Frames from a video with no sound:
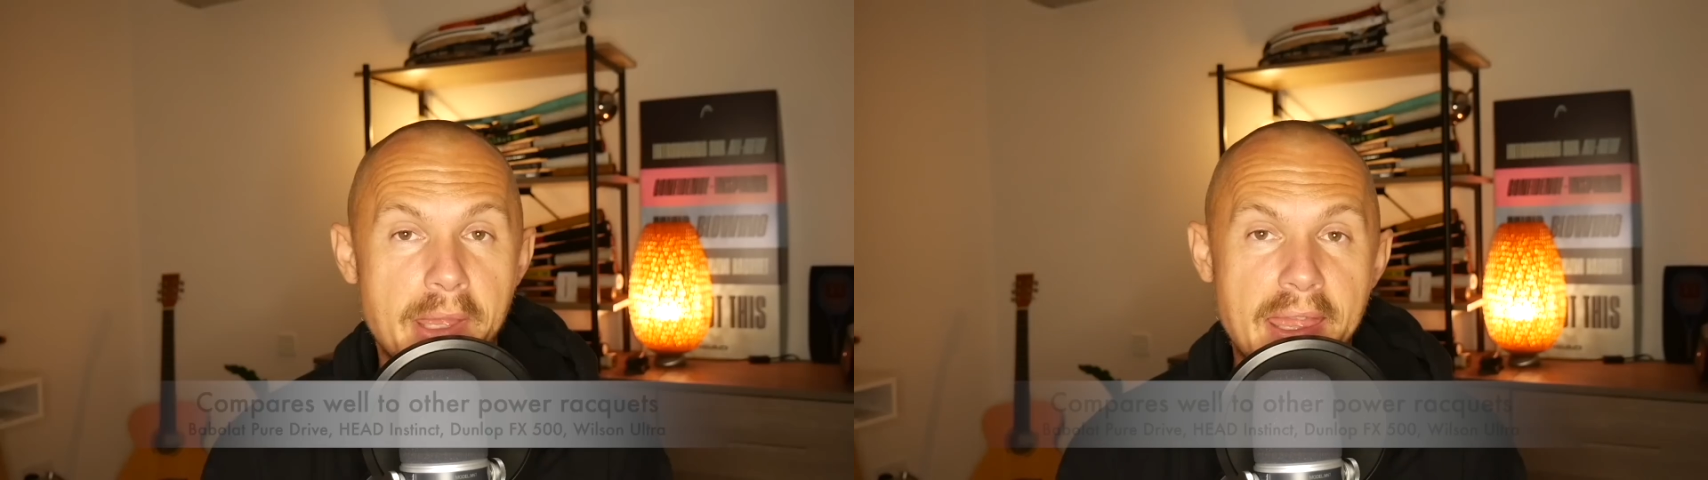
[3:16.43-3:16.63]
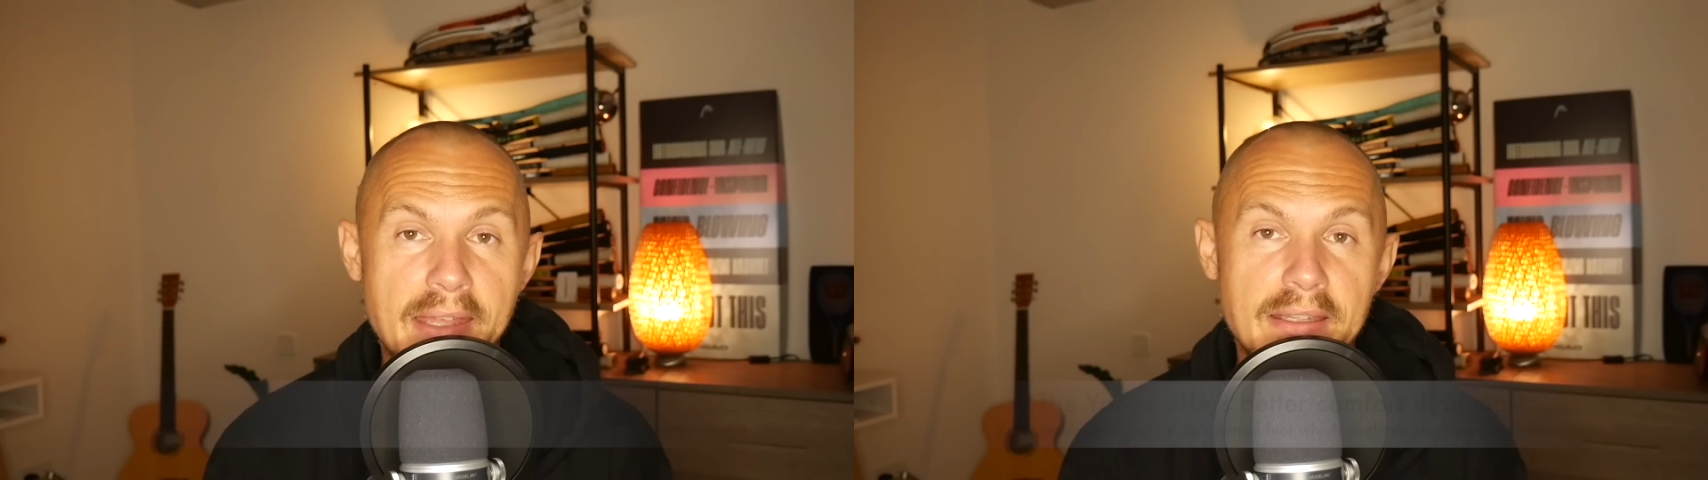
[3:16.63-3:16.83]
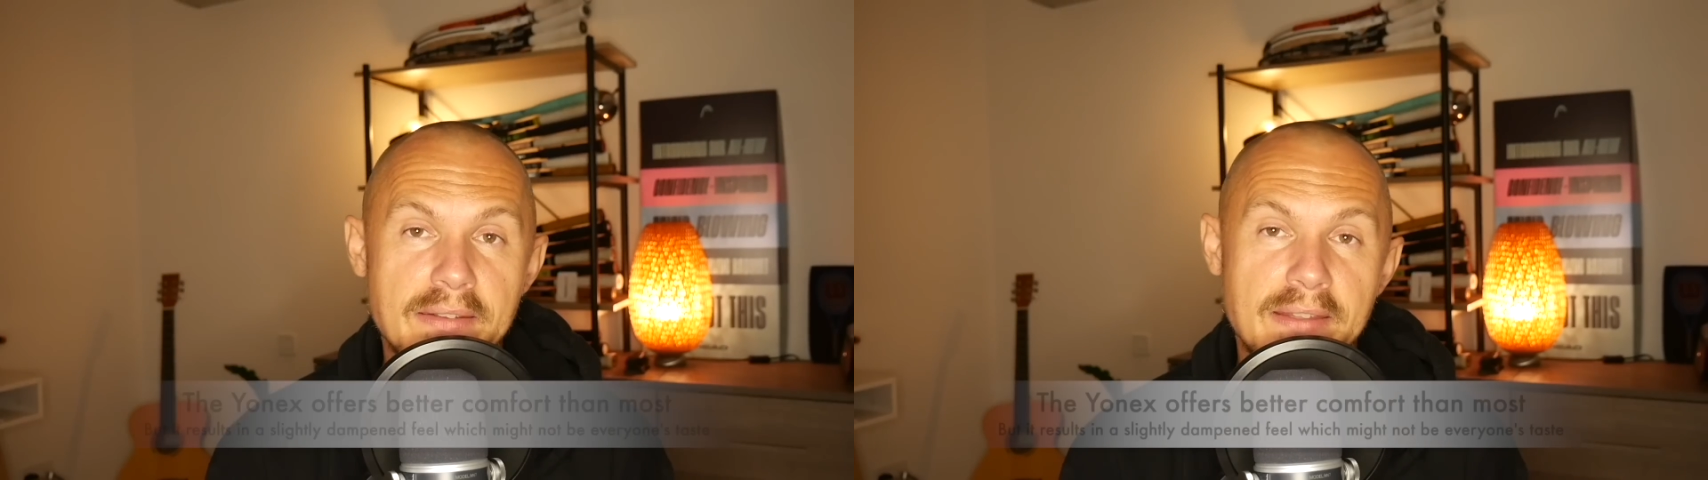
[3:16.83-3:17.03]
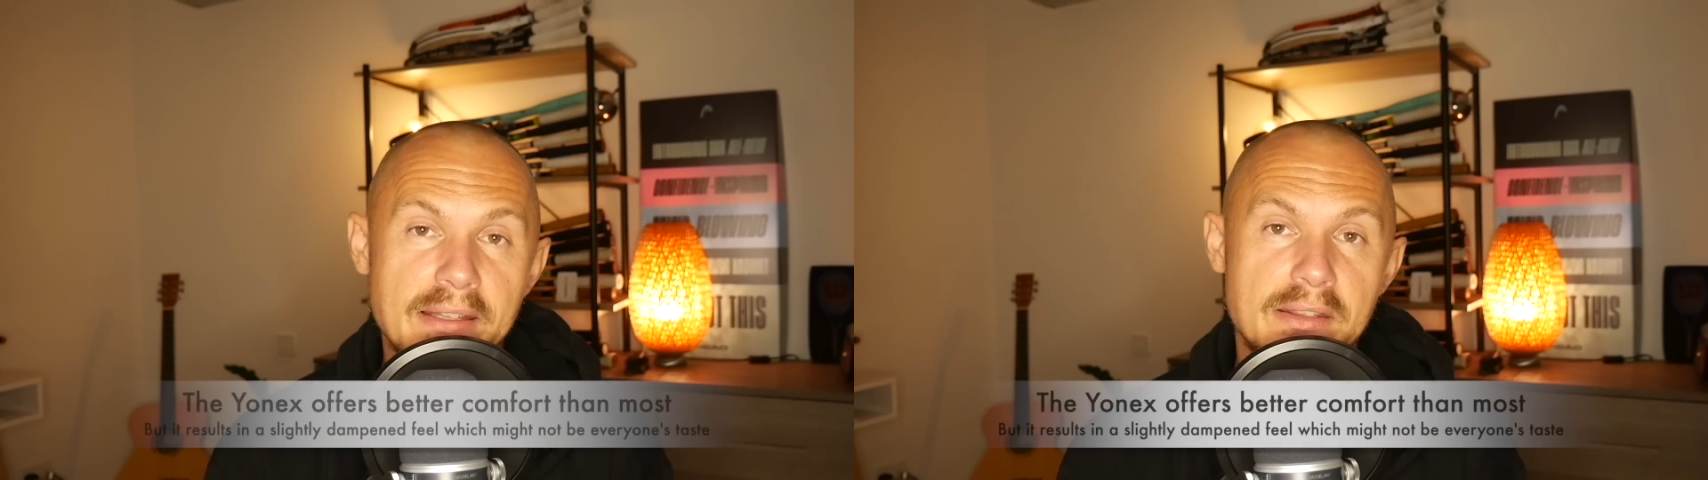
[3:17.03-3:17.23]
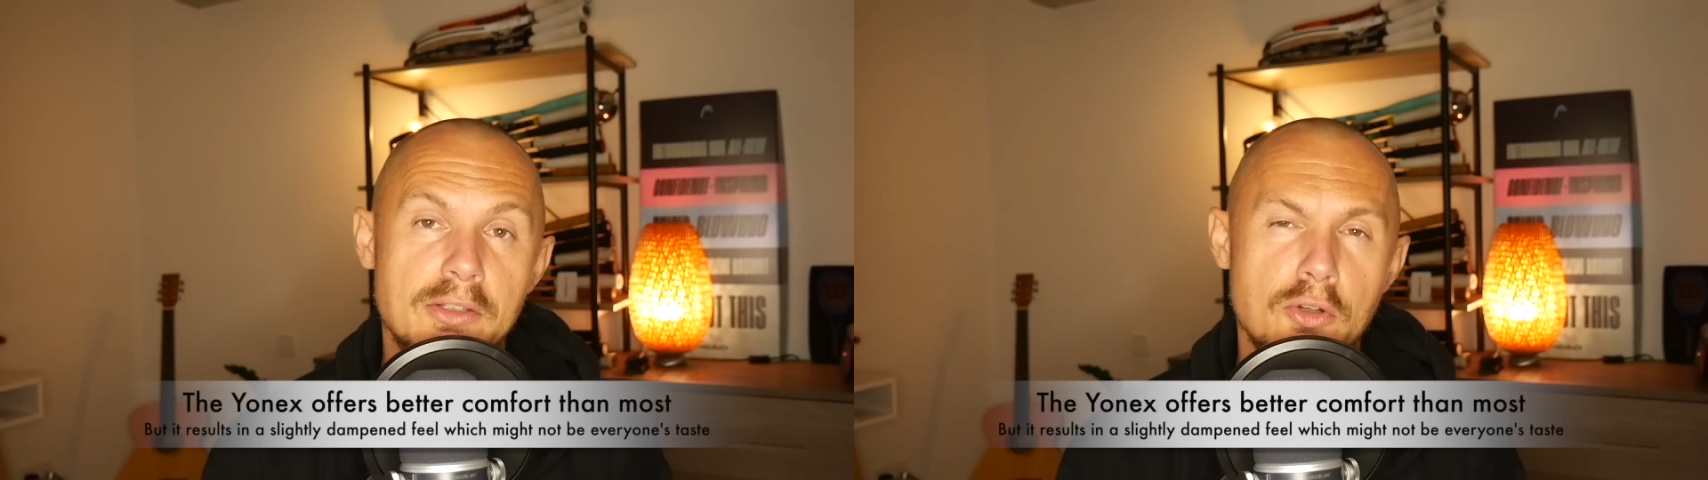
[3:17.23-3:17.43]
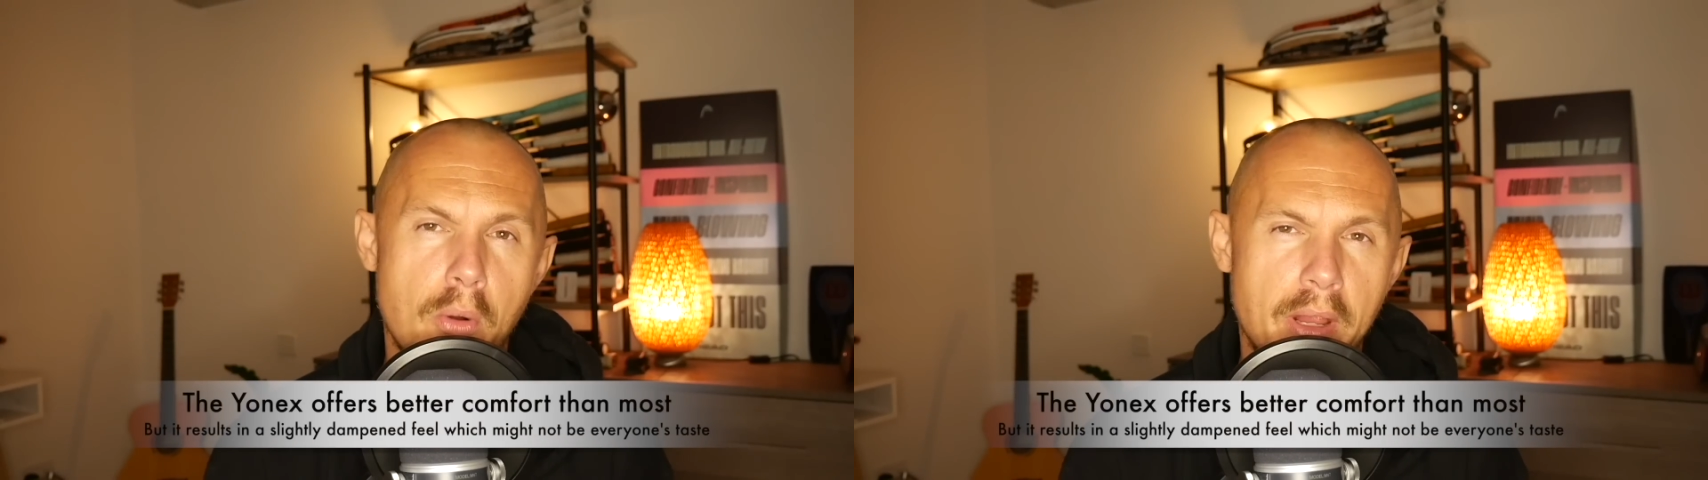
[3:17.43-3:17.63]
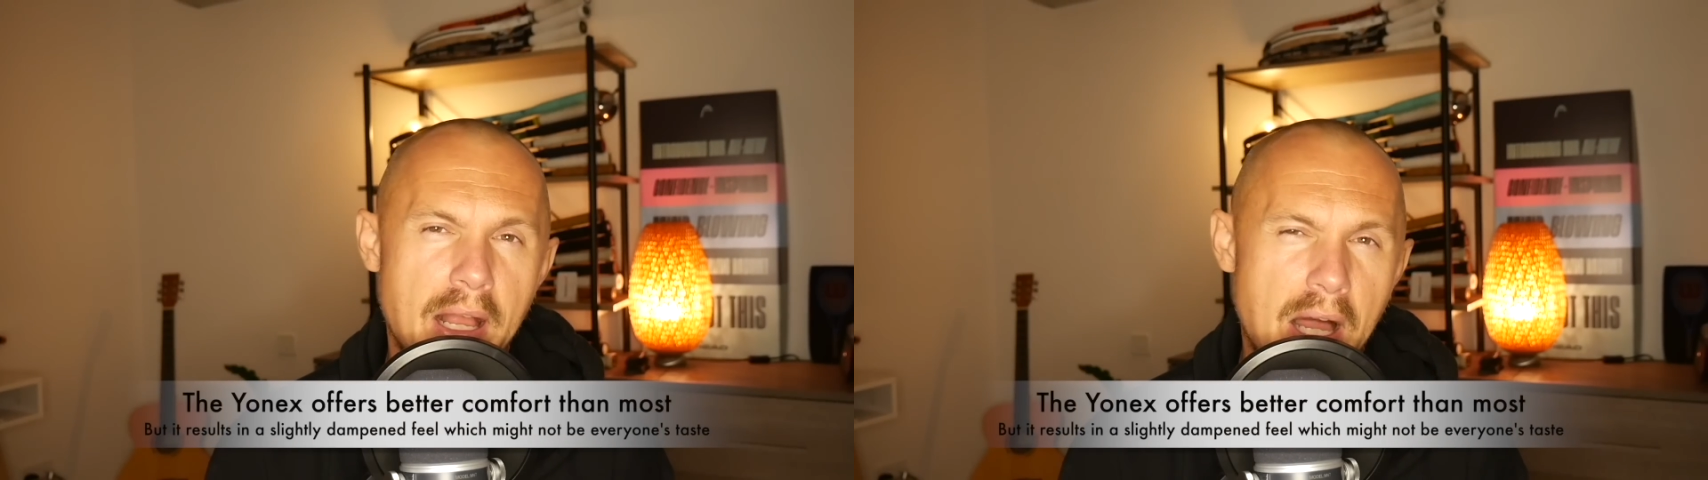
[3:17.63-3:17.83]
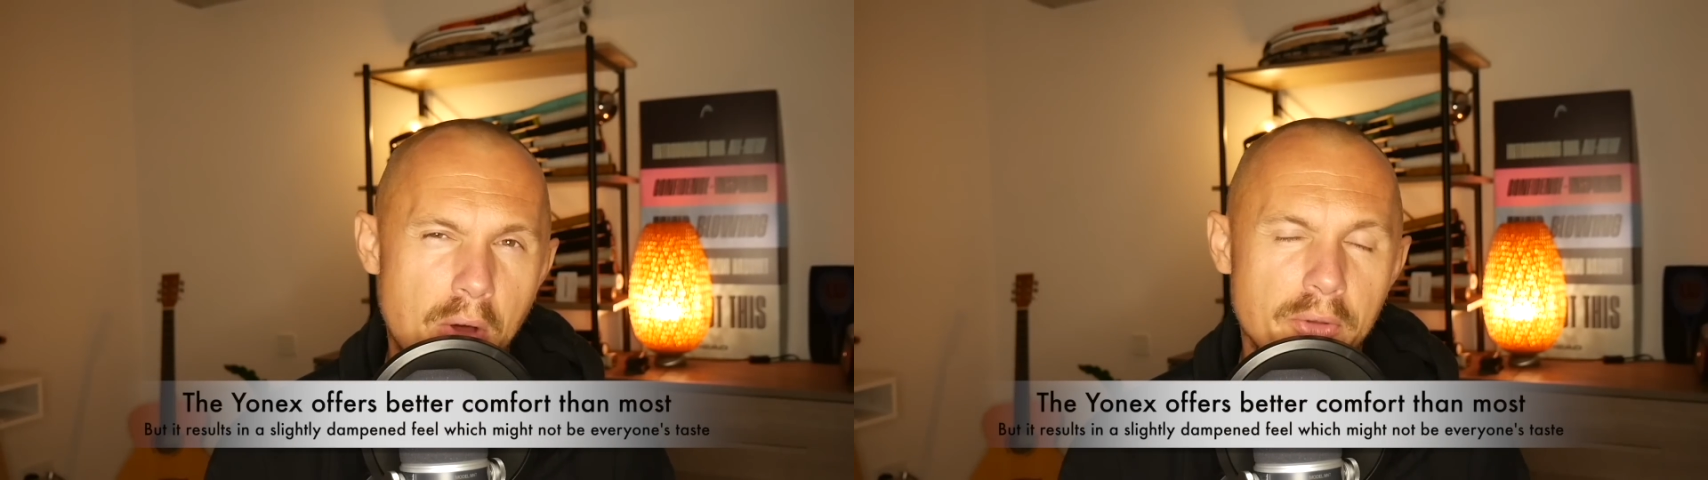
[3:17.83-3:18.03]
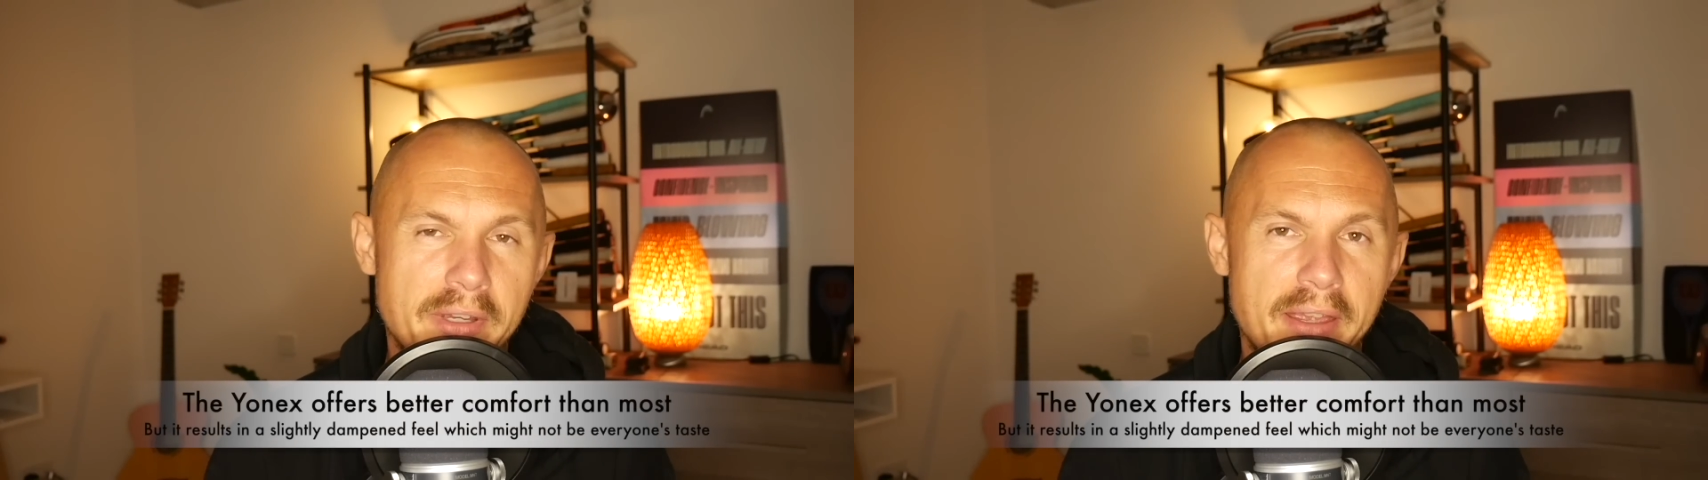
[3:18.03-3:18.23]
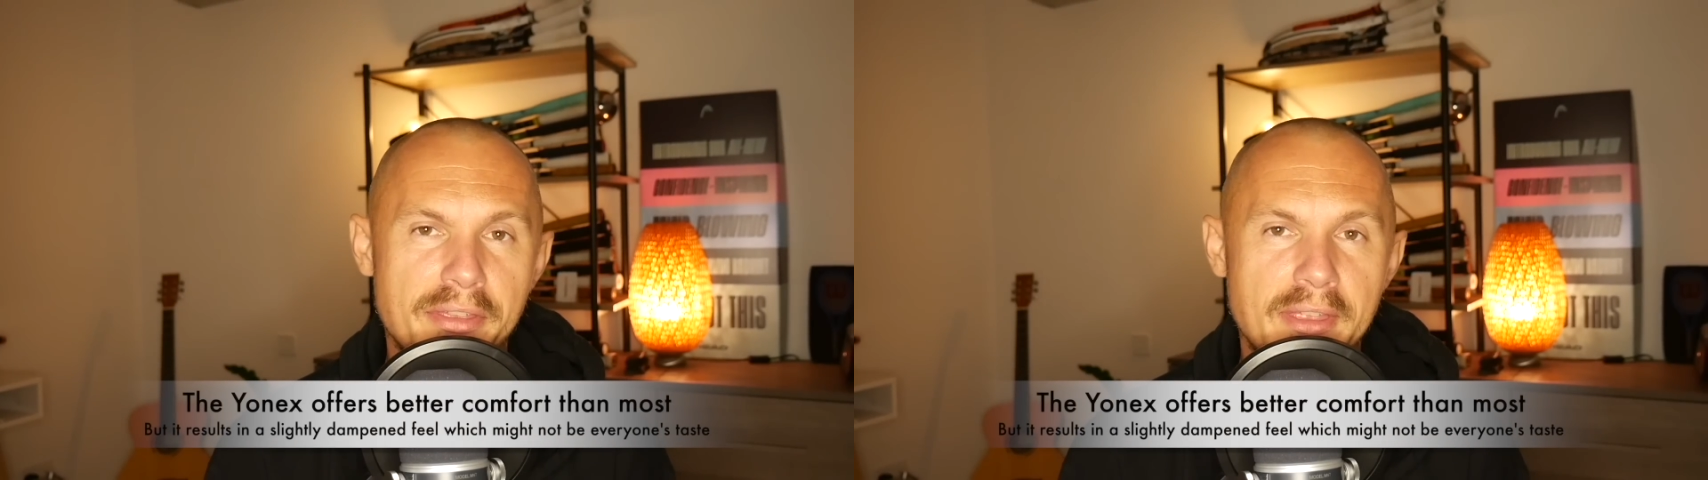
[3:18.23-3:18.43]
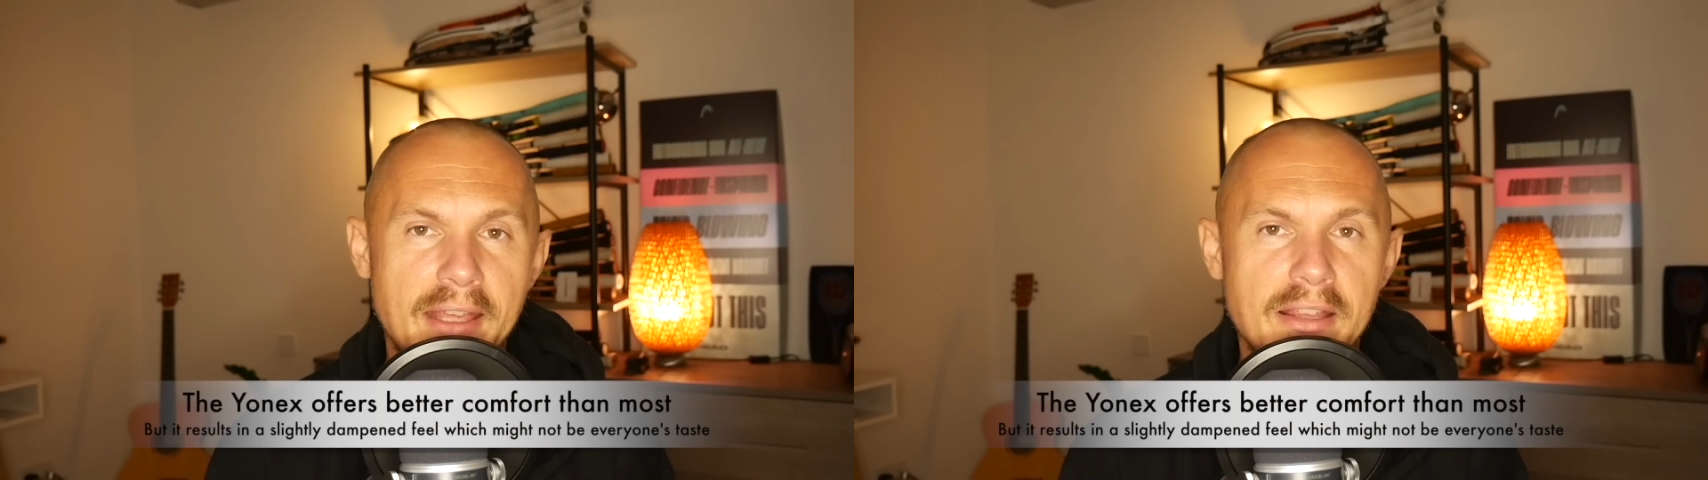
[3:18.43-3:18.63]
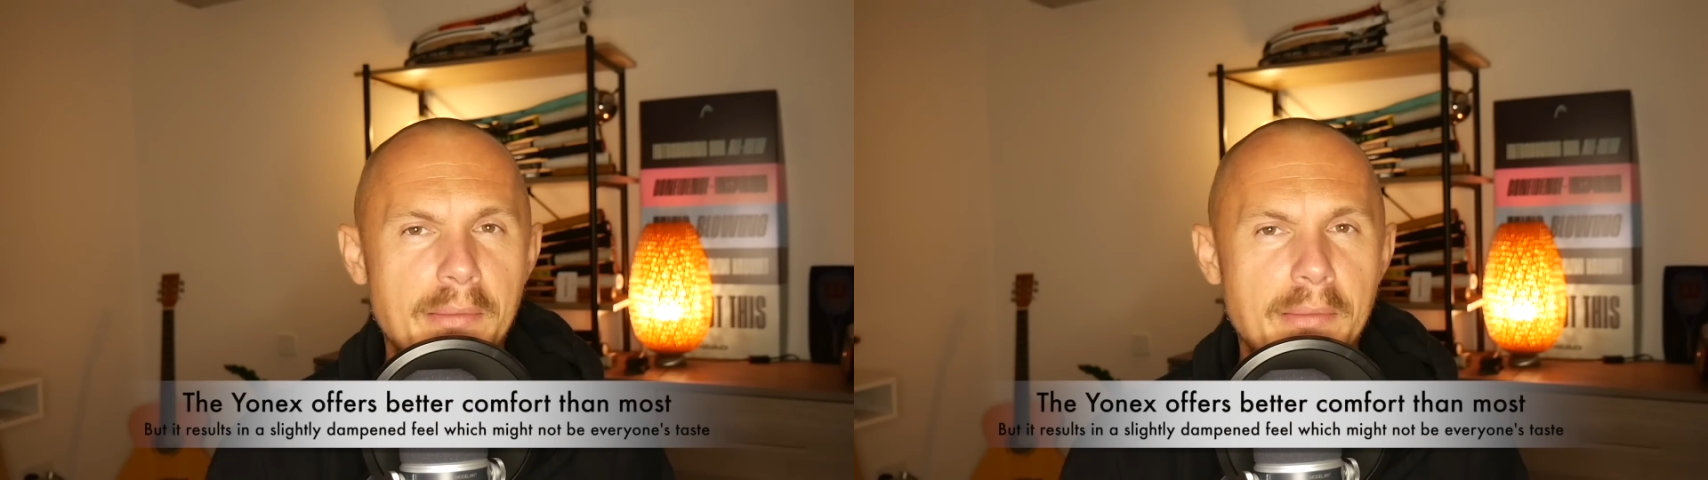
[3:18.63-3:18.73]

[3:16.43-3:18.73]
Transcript: Head that's going out, I think.